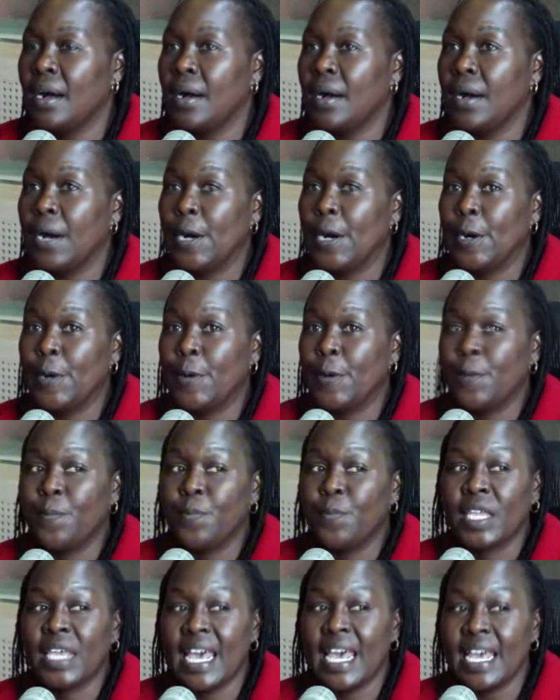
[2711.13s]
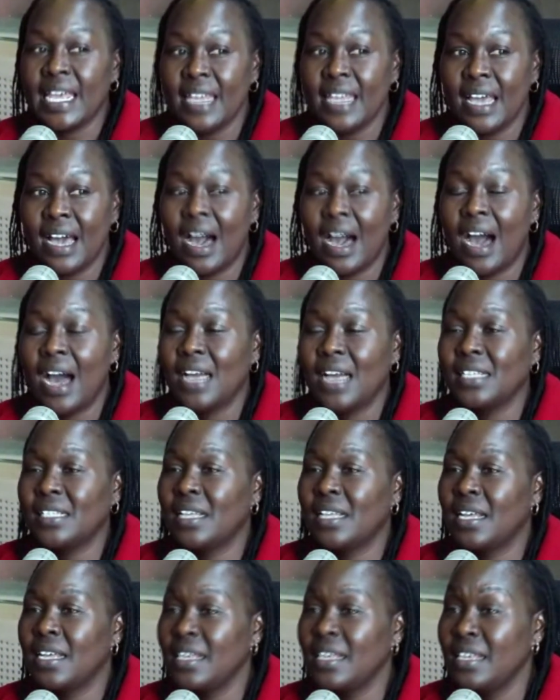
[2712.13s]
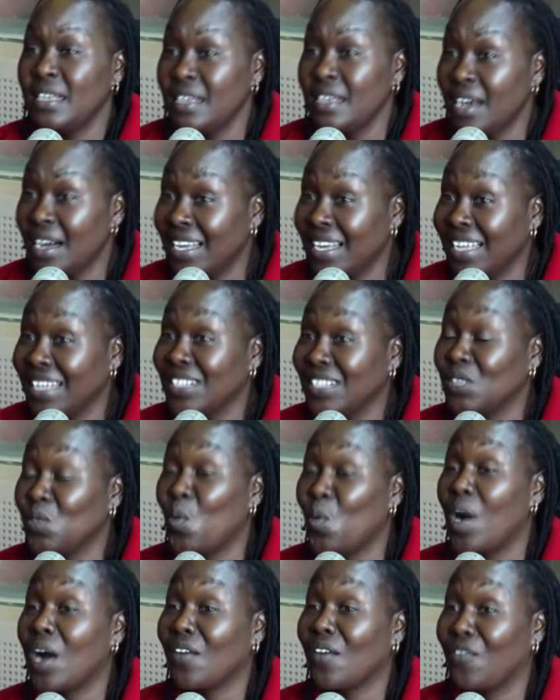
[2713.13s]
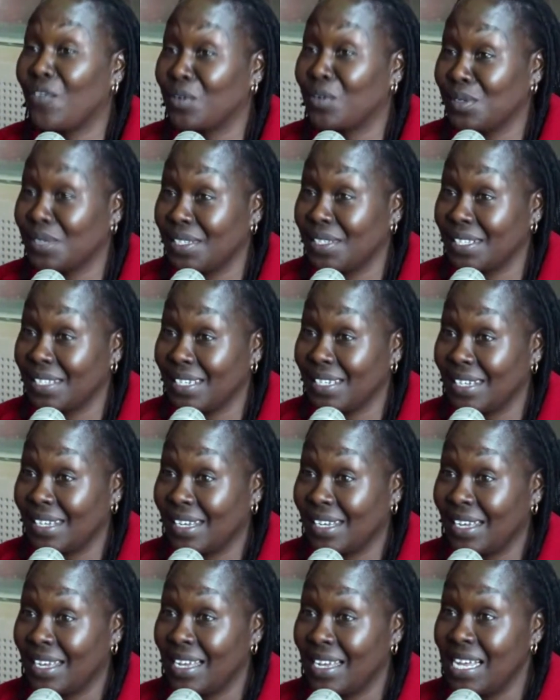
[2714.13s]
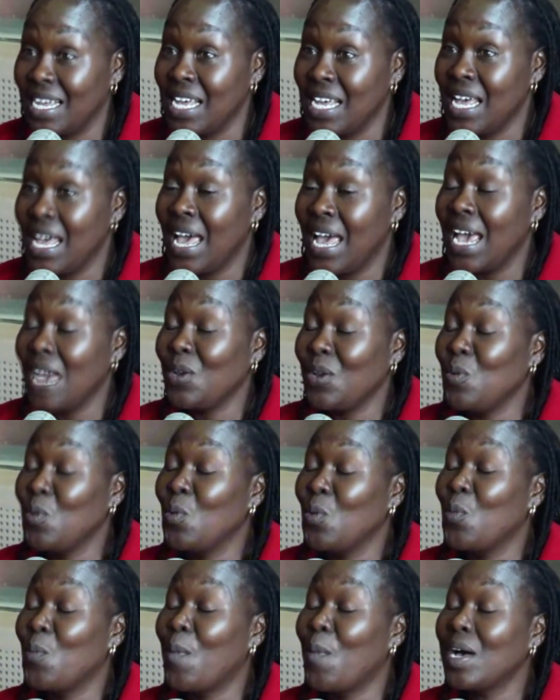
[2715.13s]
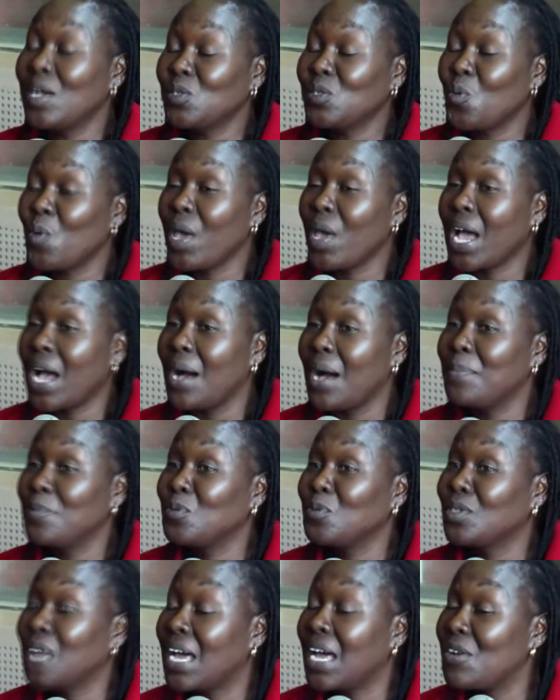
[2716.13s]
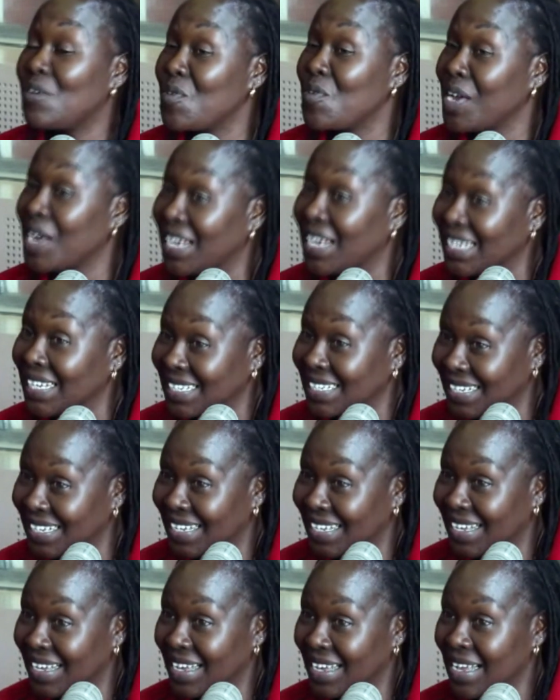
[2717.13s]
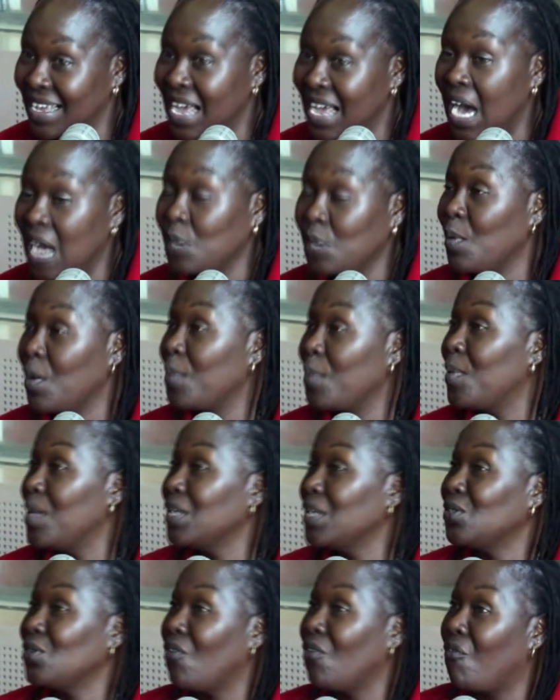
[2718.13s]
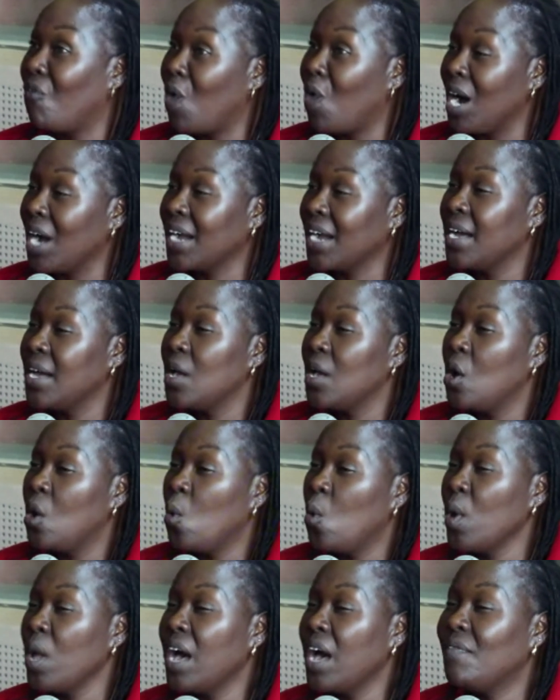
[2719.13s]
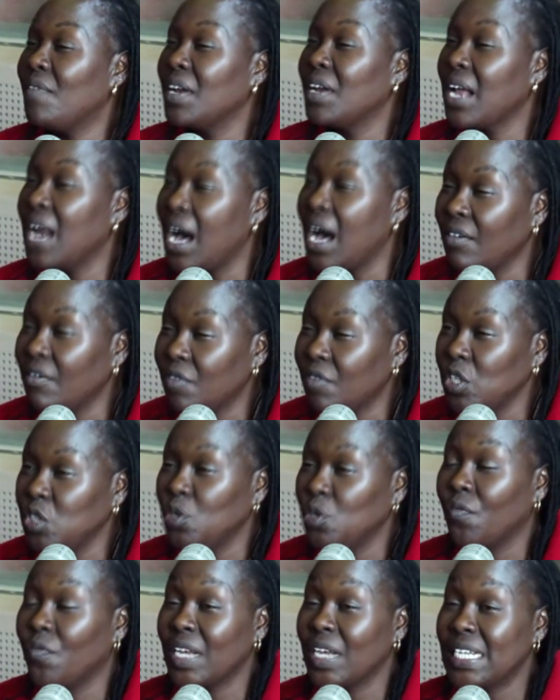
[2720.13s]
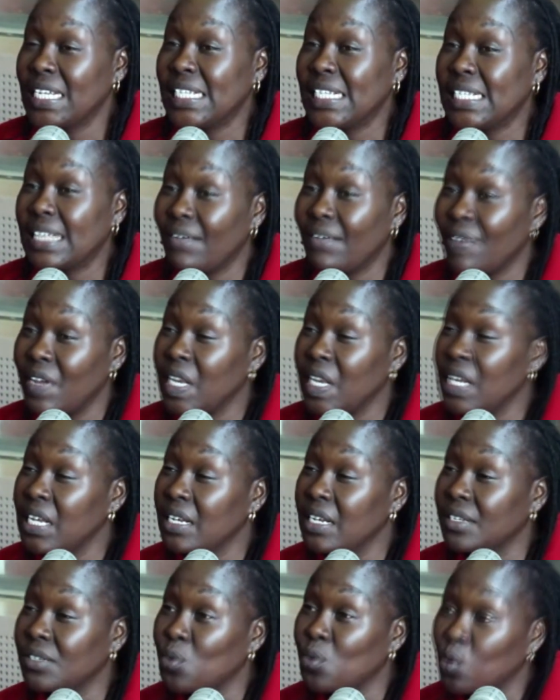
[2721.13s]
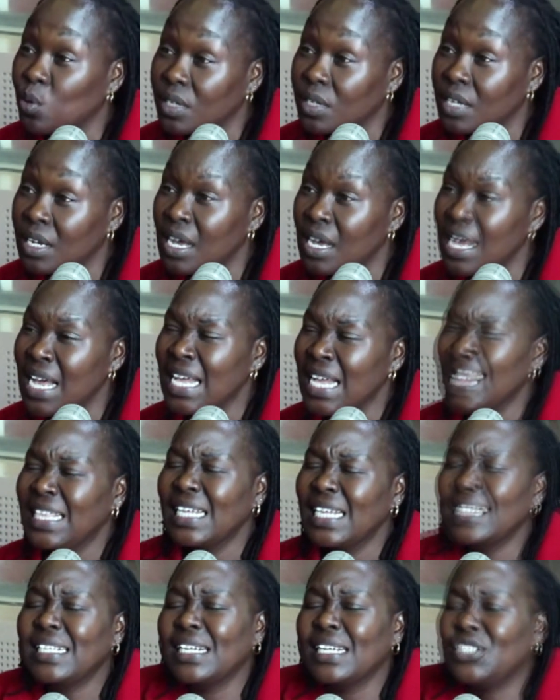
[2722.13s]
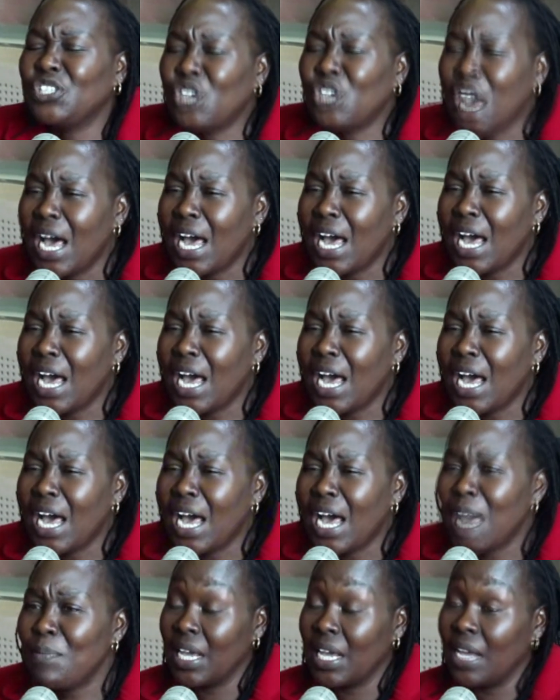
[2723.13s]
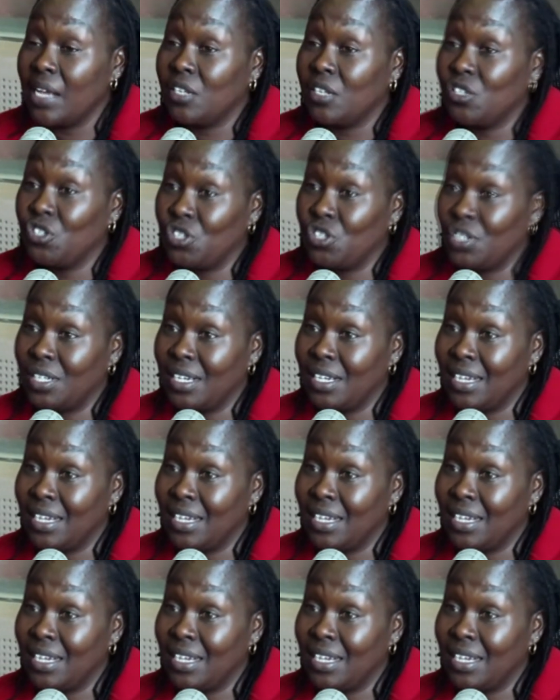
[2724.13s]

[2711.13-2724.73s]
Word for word: Um, Kenya has the youngest workforce and we must wake up to that reality. Yes. At my place of work, we have an average of 37 years old. That's a childbearing age.